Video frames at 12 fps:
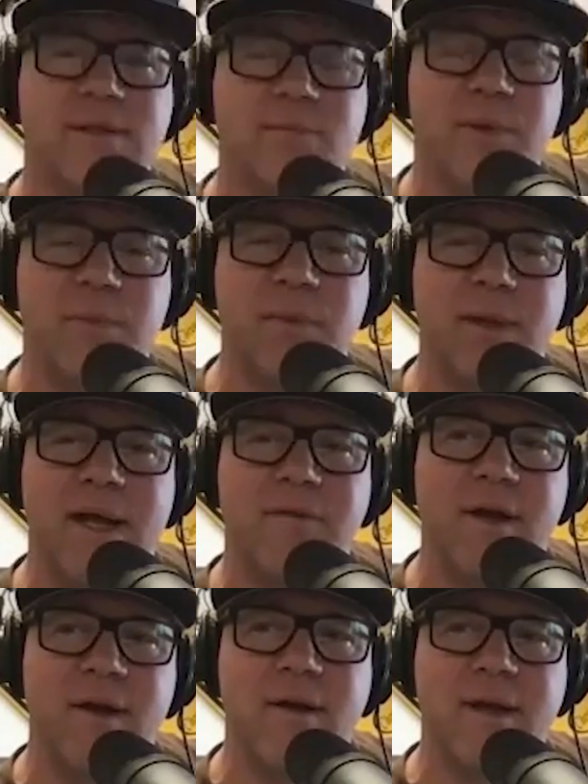and people out
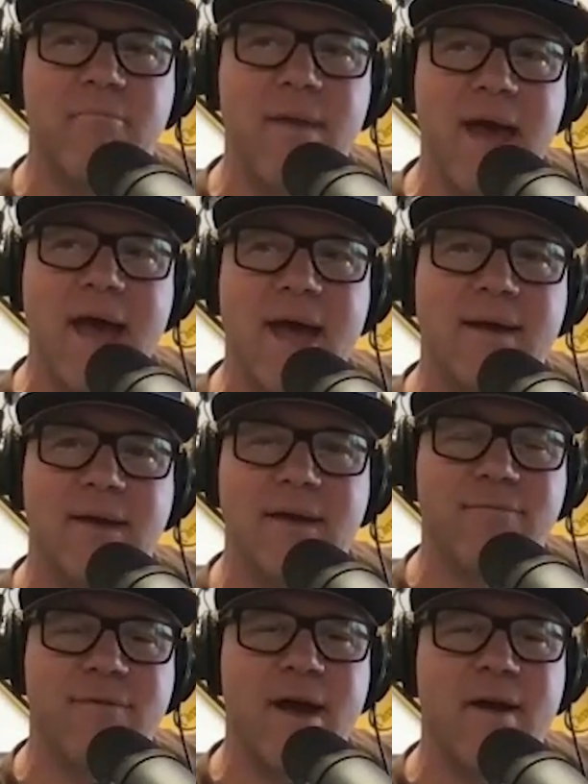there get mad and
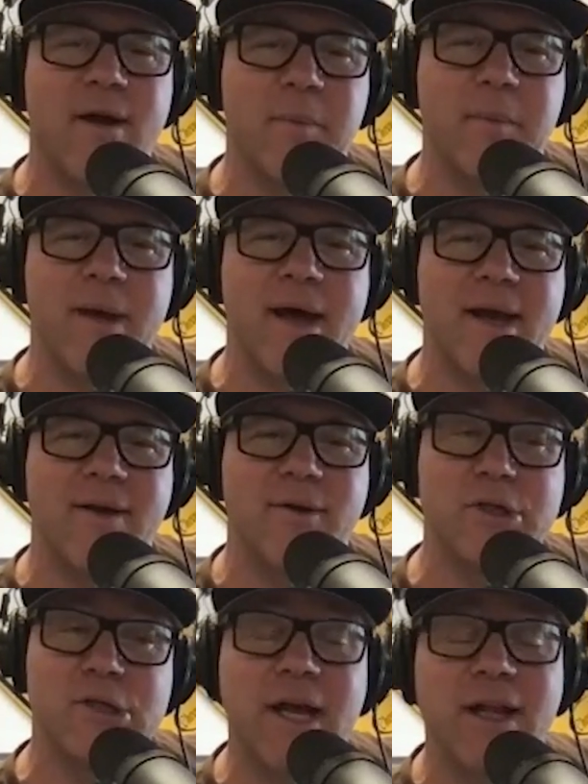get fired up about it, or
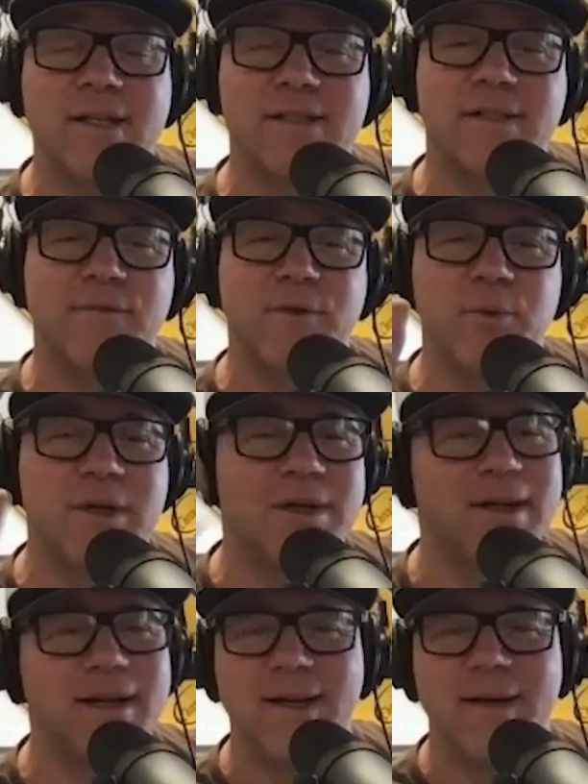jealous, if you will.